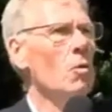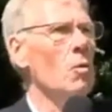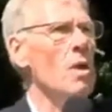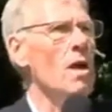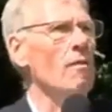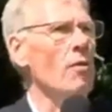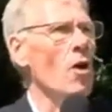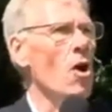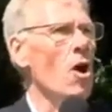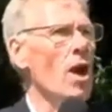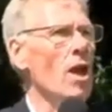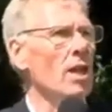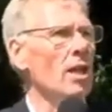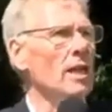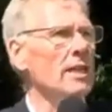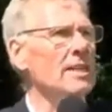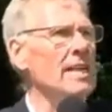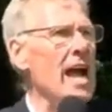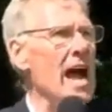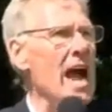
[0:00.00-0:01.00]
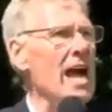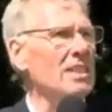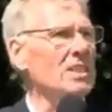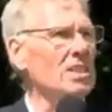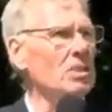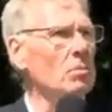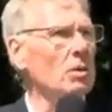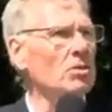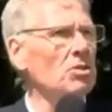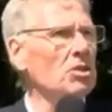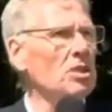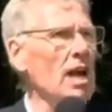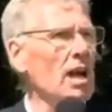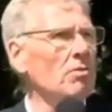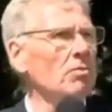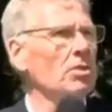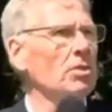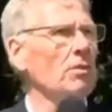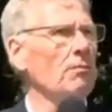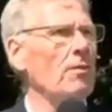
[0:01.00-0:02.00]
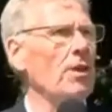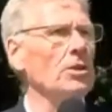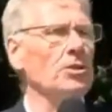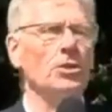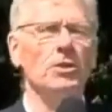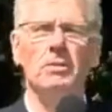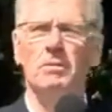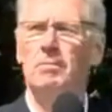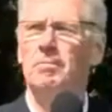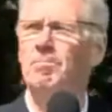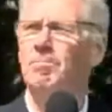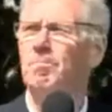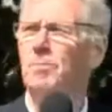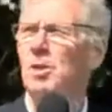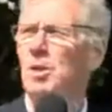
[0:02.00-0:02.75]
We have oil and gas and we're self-sufficient.